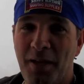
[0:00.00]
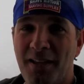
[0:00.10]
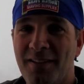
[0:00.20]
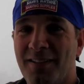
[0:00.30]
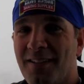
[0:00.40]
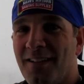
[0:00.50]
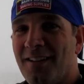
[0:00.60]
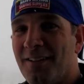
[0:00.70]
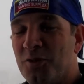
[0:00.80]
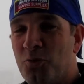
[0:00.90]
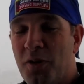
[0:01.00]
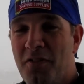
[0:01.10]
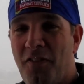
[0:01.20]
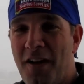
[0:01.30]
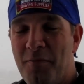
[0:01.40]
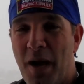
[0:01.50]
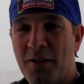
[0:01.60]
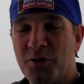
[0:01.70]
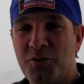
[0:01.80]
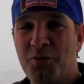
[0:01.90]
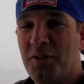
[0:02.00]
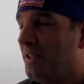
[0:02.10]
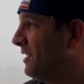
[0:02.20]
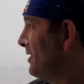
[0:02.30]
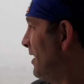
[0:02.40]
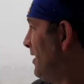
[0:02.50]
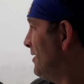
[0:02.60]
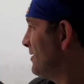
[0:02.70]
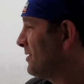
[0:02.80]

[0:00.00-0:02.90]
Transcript: me 25 miles to the uh,